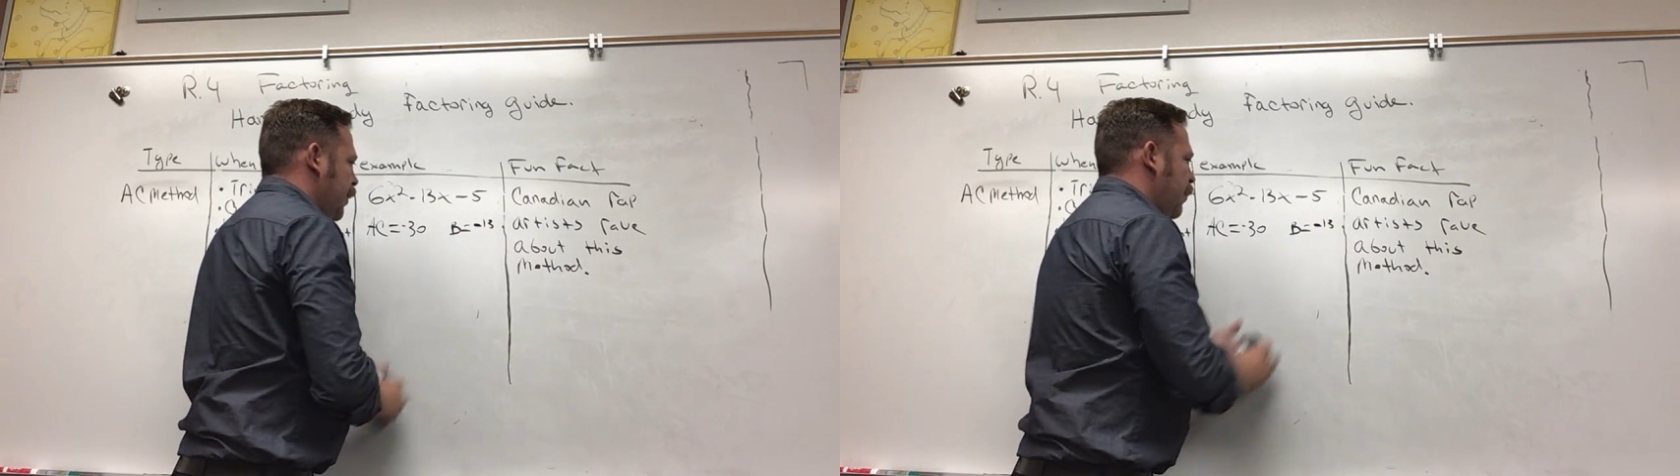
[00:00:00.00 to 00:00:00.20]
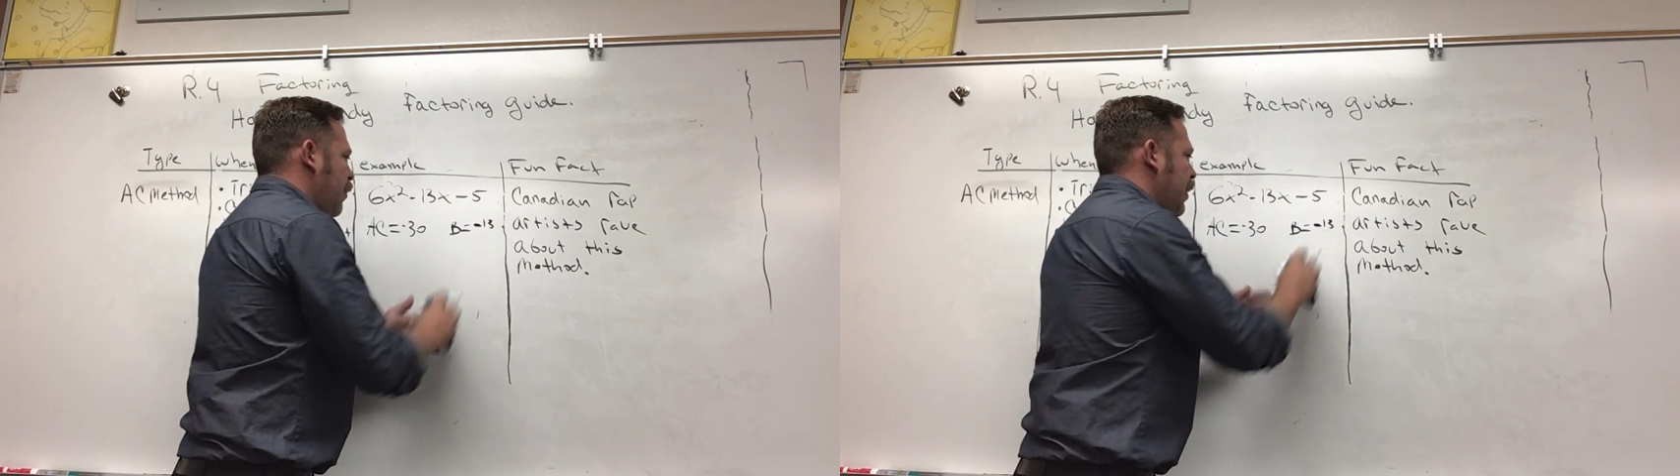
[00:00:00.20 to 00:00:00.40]

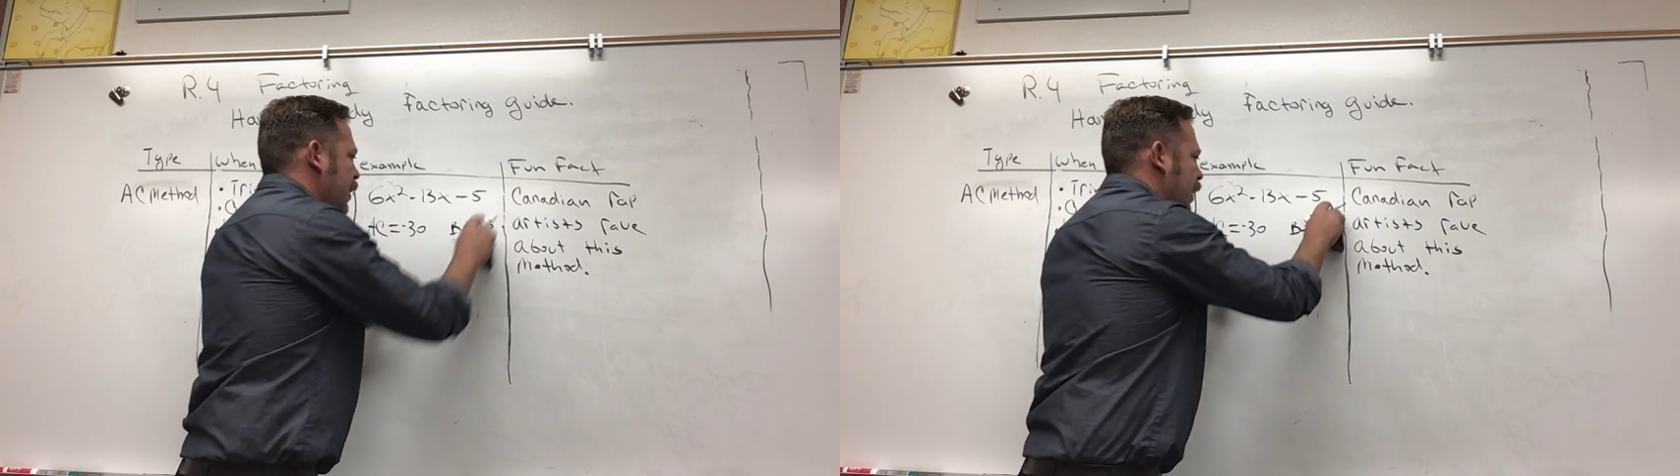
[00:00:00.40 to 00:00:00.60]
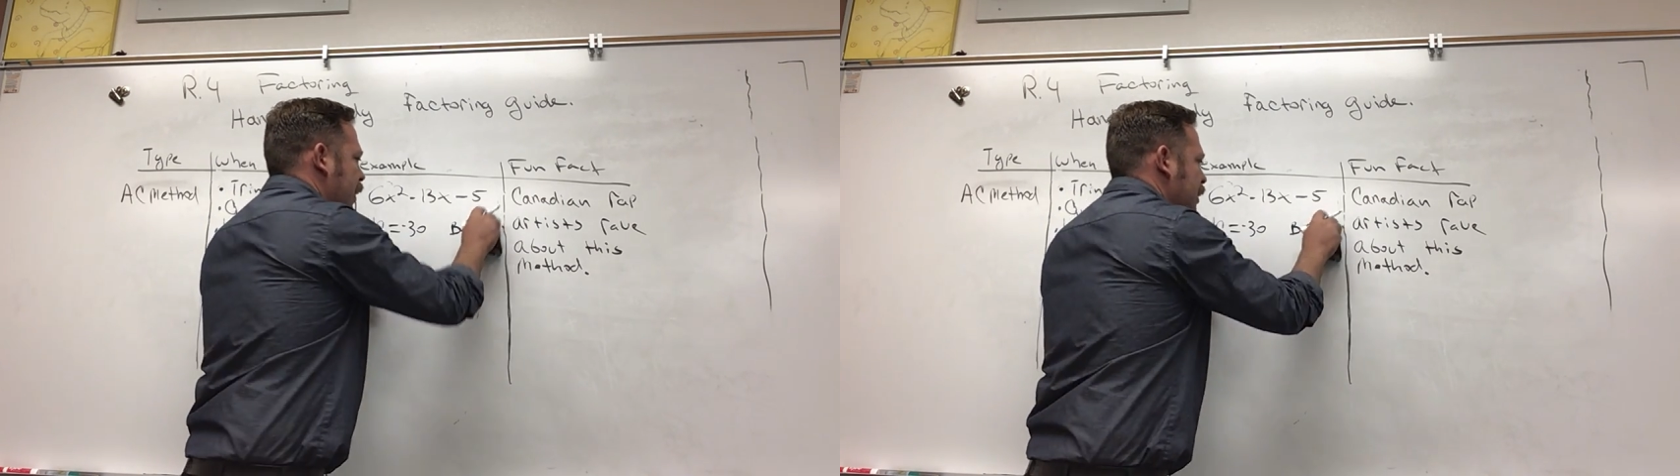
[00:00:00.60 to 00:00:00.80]
gonna
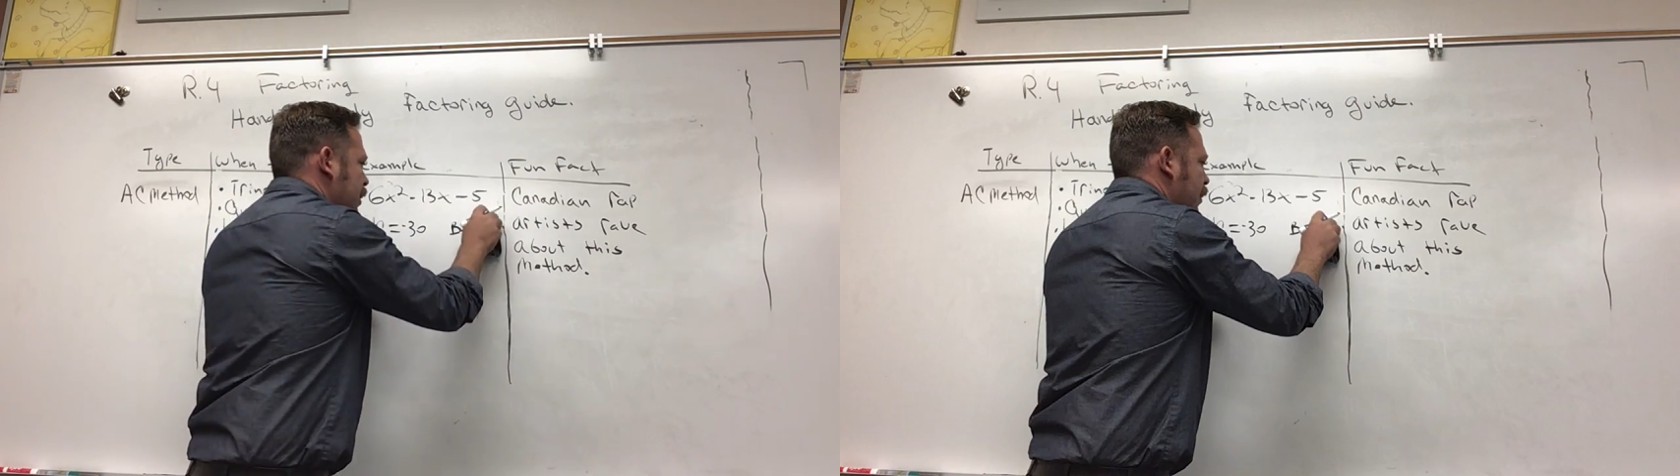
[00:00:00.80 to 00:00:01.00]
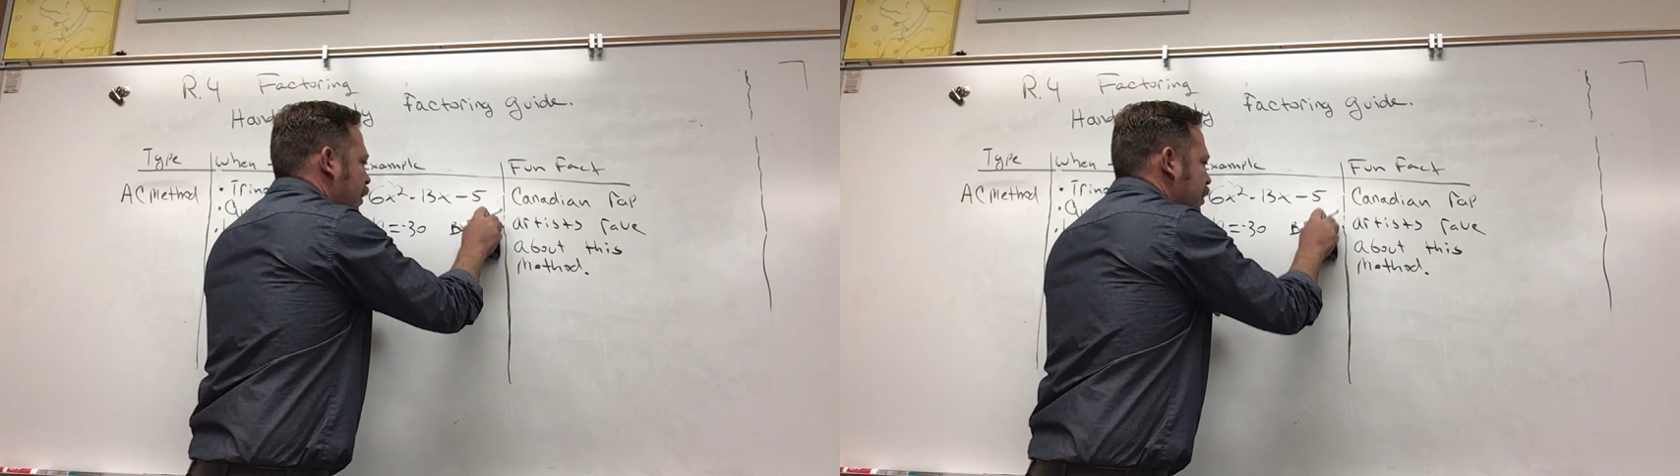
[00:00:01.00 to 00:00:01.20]
write that nice
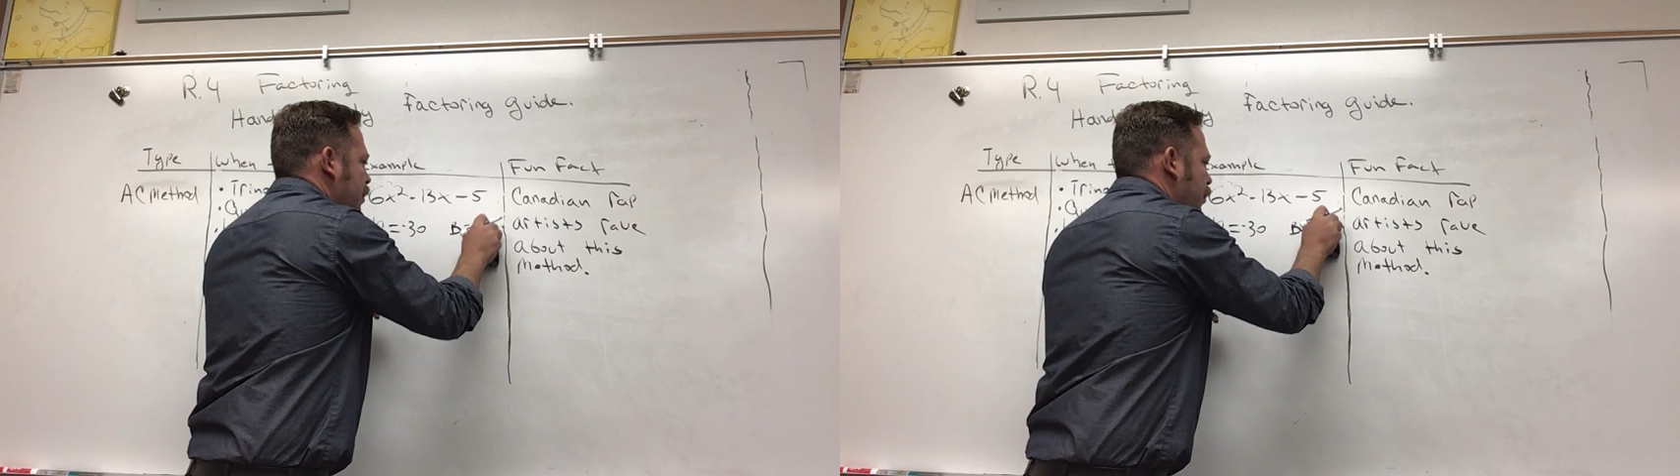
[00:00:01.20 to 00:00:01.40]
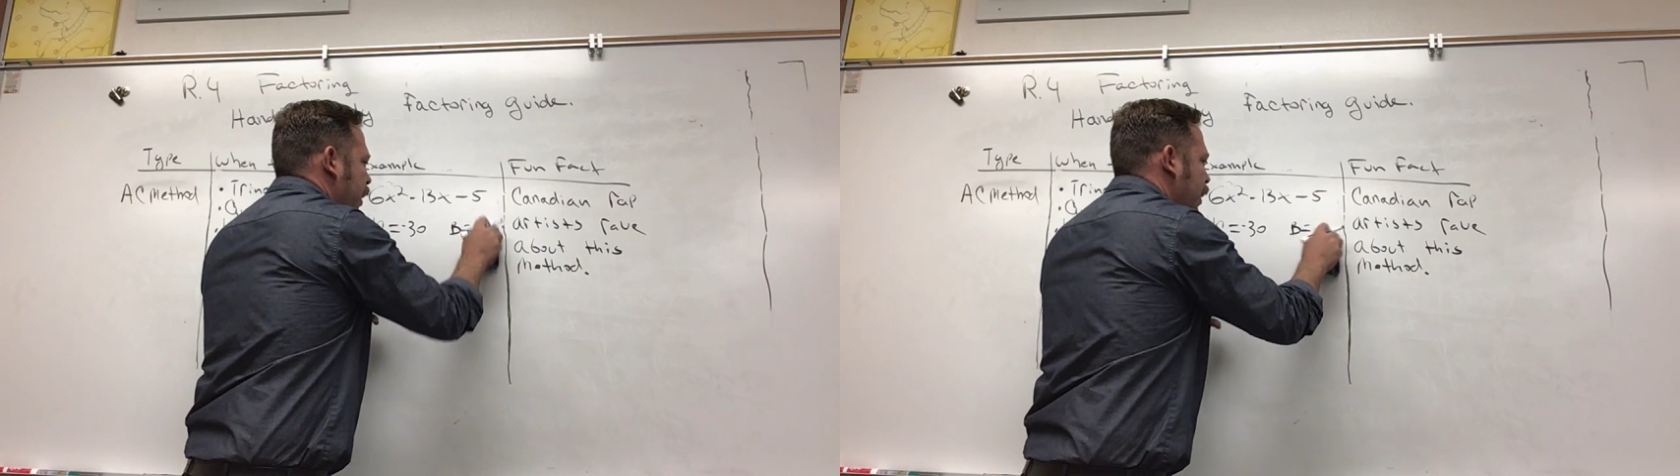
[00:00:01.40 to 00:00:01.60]
and
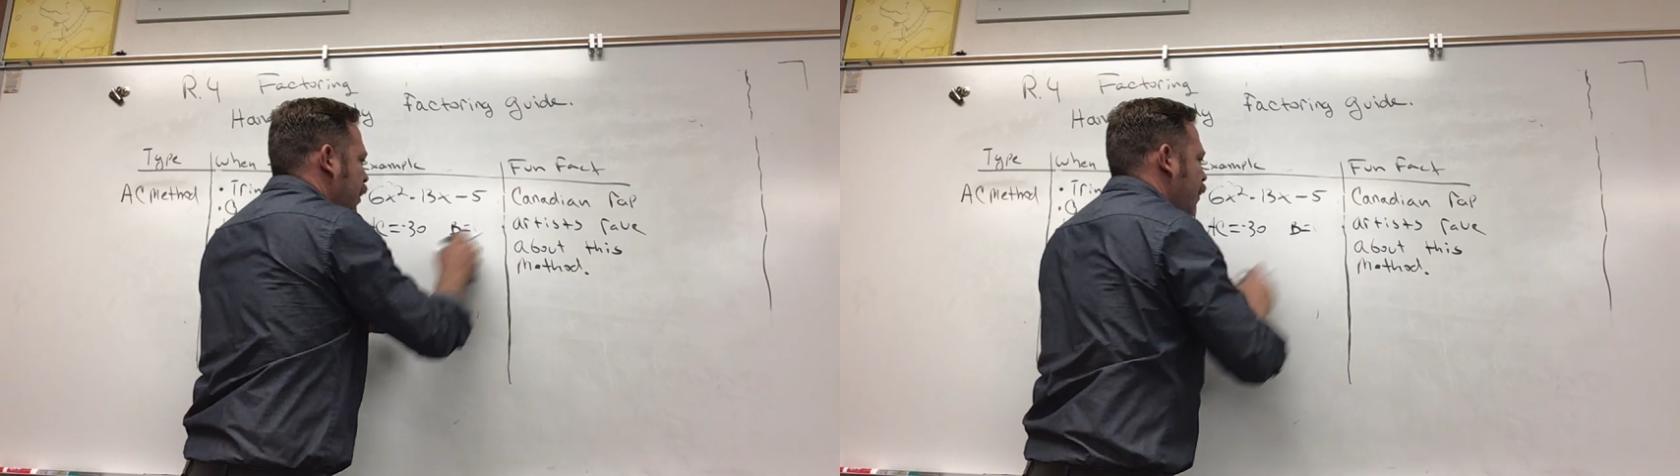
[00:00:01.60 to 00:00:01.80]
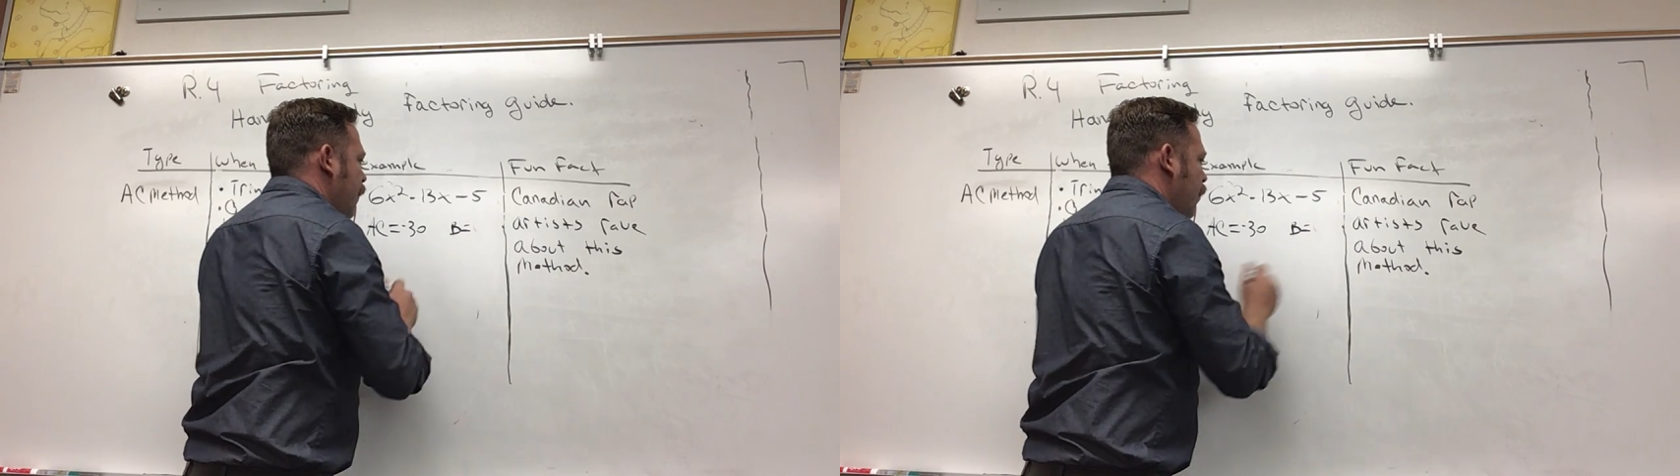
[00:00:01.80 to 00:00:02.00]
legibly
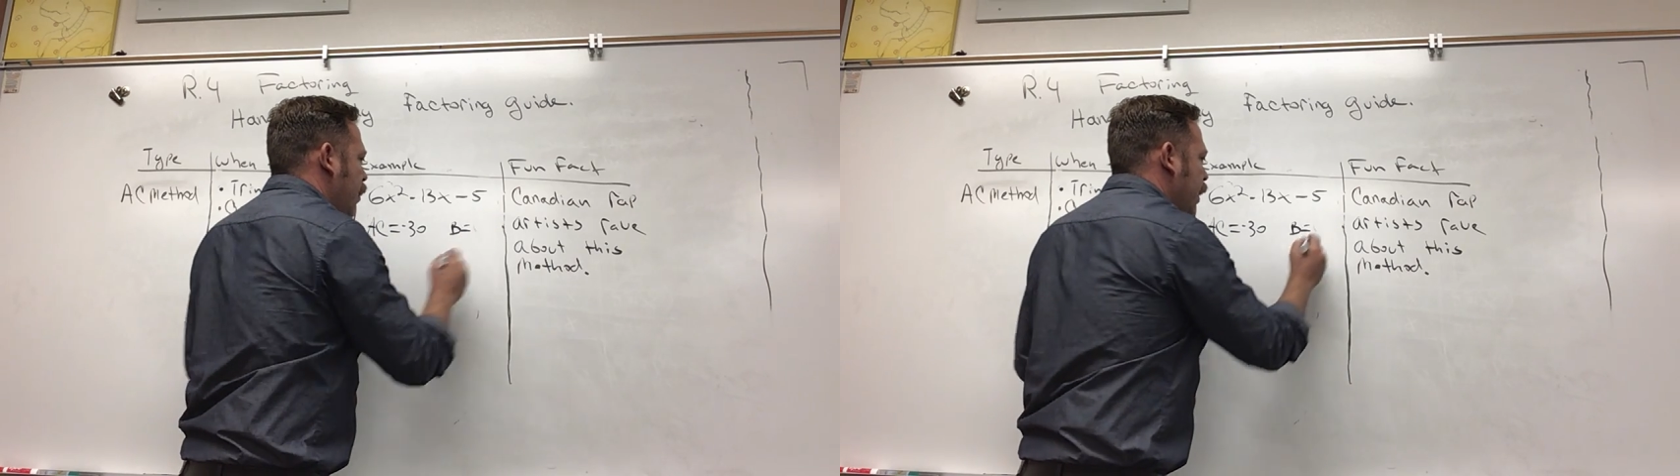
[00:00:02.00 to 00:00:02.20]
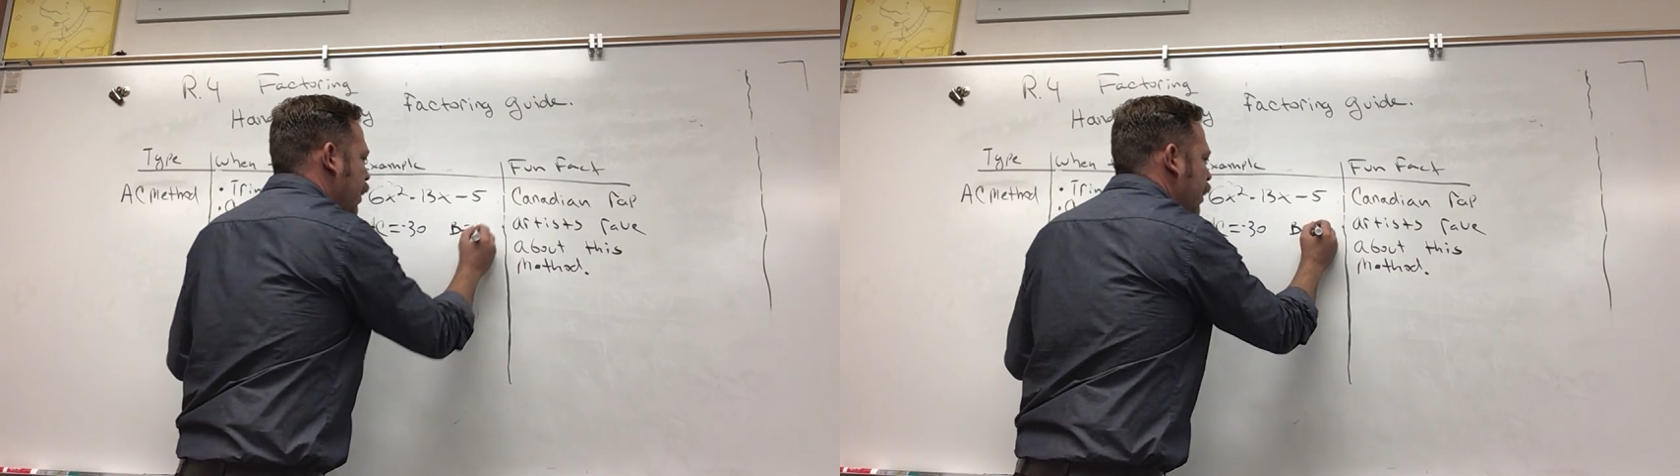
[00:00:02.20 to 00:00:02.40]

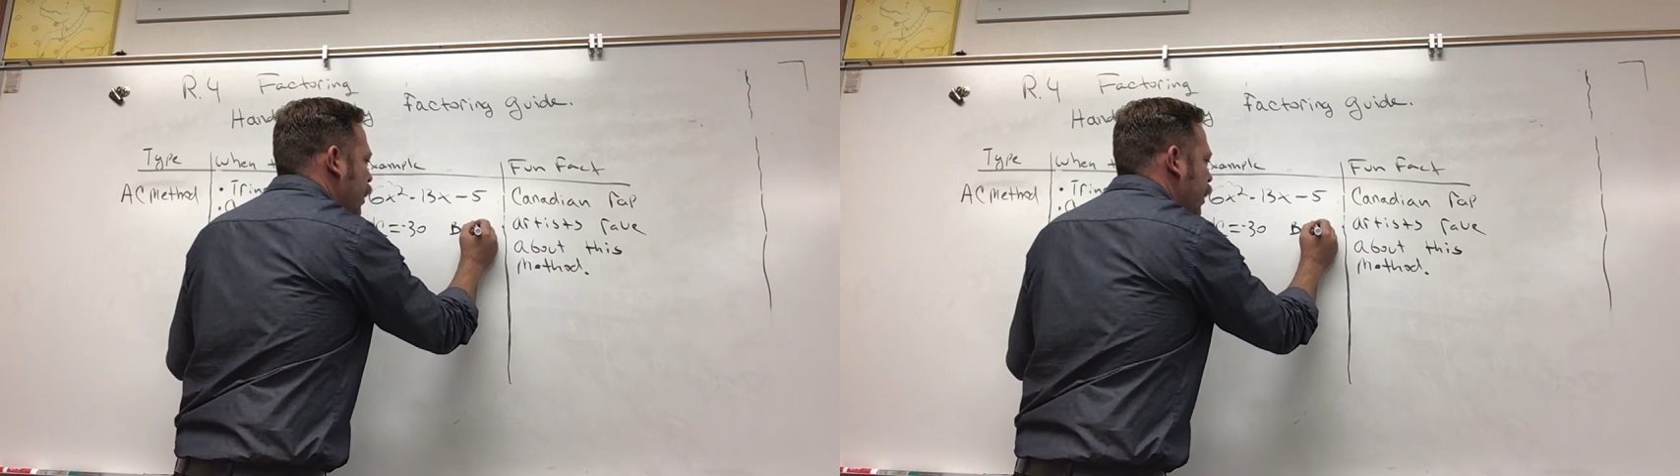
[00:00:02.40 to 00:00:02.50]
for you,